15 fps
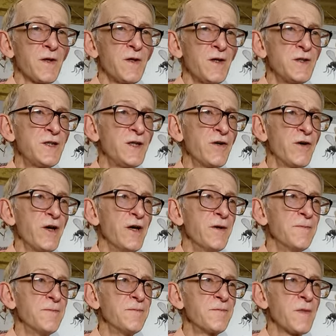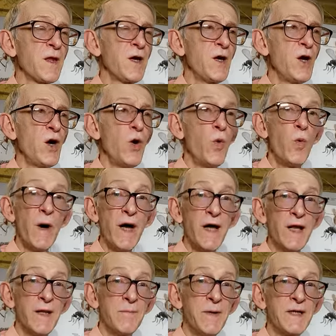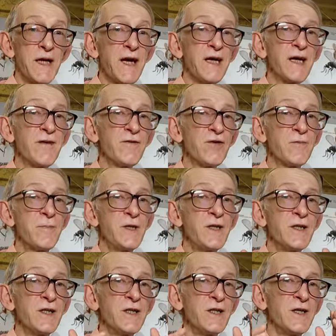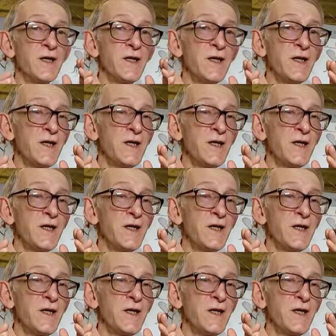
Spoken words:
Syria. Well, but I have not been in